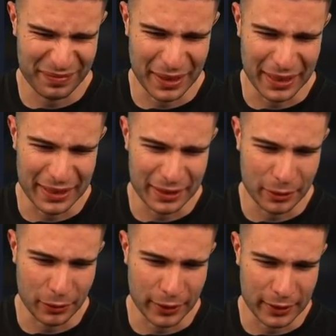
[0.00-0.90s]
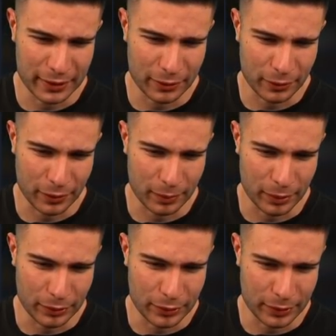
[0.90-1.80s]
please, coins, or the
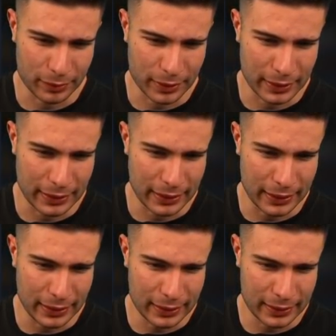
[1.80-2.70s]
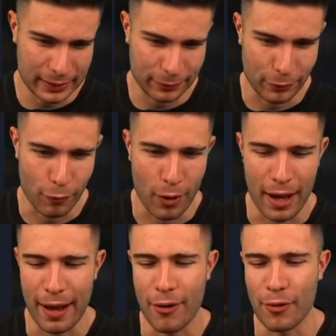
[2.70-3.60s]
blue symbol at least.
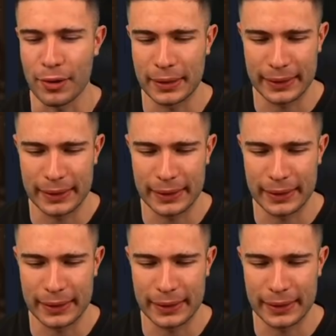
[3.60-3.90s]
Wow.